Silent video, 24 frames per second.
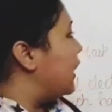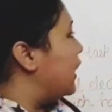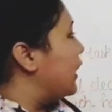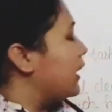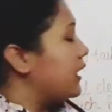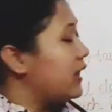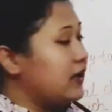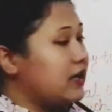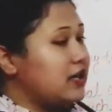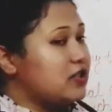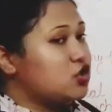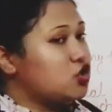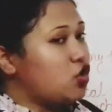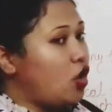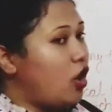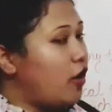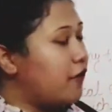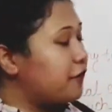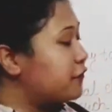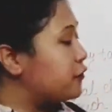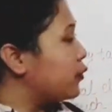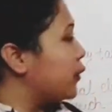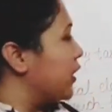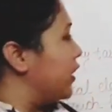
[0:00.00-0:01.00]
in a
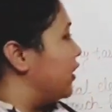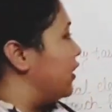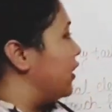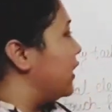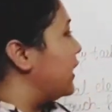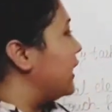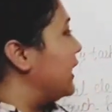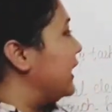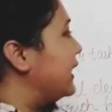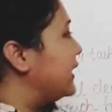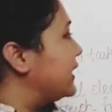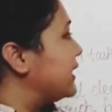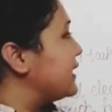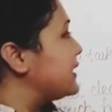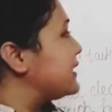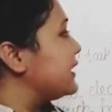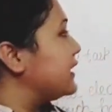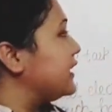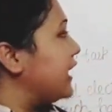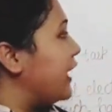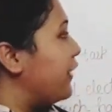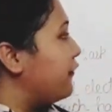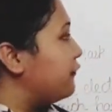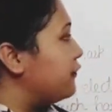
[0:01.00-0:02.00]
software it is
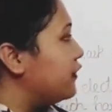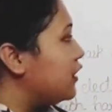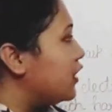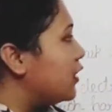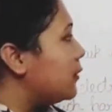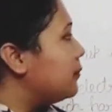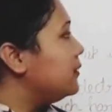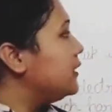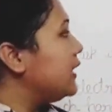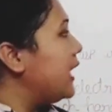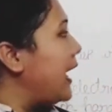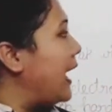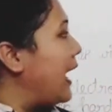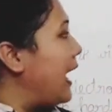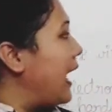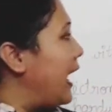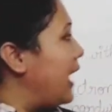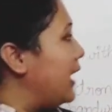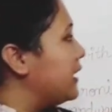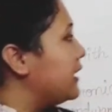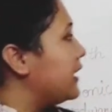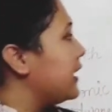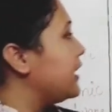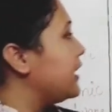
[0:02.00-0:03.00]
developed and